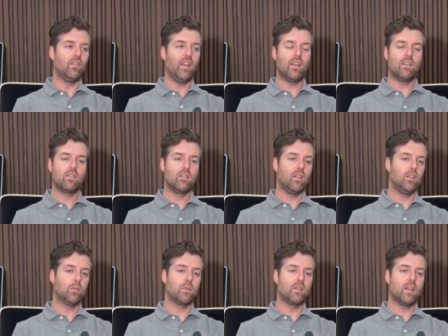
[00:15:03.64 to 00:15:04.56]
advantage of
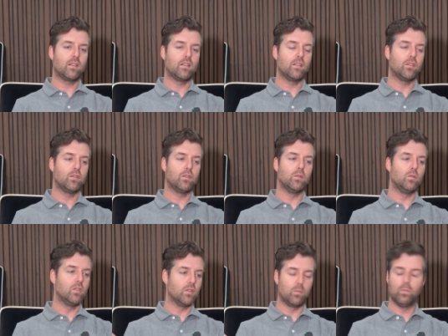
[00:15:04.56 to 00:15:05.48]
these projectors to
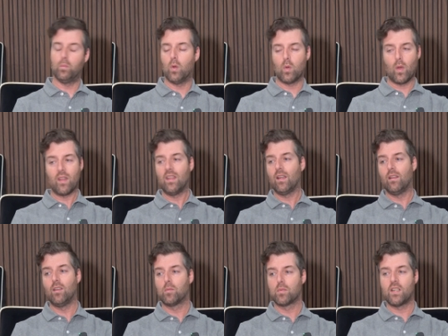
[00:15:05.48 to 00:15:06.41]
just what do I think
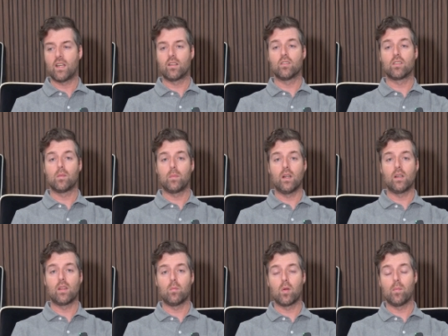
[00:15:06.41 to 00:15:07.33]
of these projectors
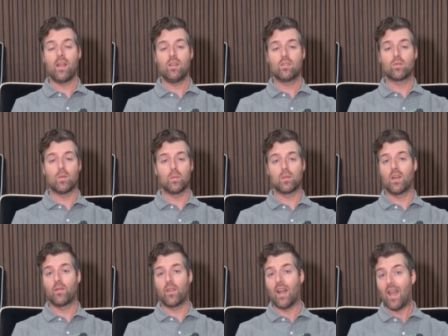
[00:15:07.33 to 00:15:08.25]
compared to the more mainstream
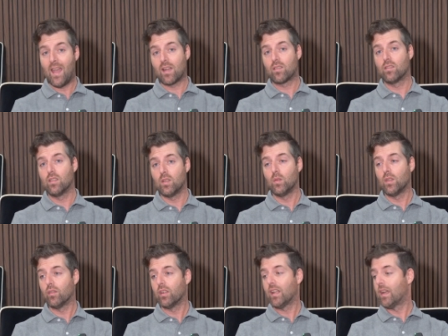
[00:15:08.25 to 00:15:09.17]
stuff that I actually use
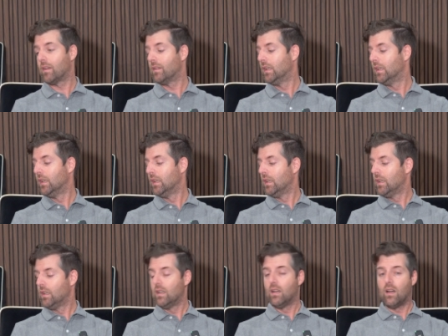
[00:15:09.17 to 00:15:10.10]
every day.
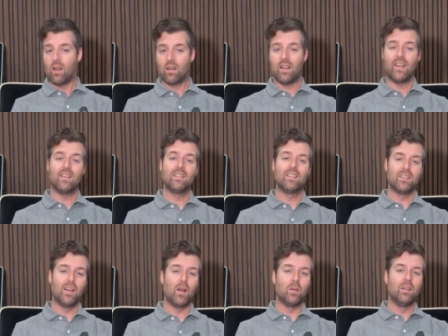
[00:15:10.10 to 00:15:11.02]
All right,
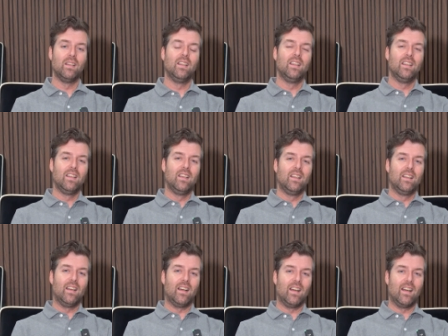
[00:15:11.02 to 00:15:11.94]
so
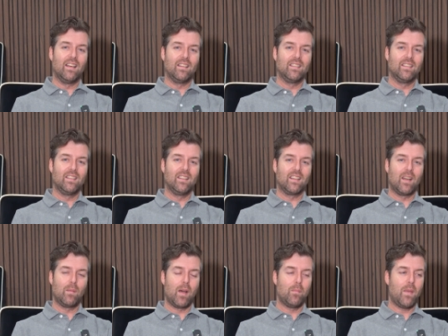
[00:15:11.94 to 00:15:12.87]
uh,
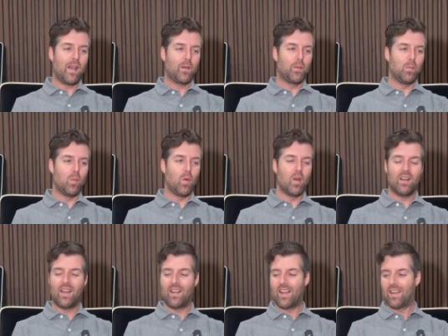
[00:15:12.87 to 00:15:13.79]
come on back for
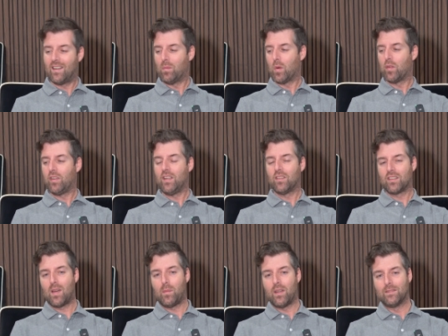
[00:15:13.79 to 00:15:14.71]
more. I got more videos
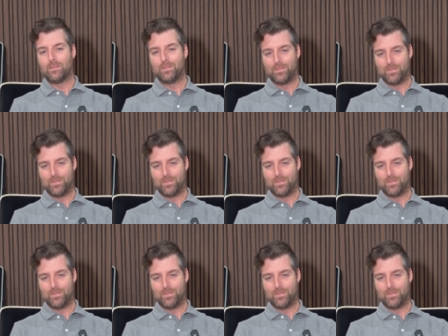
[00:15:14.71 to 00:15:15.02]
coming.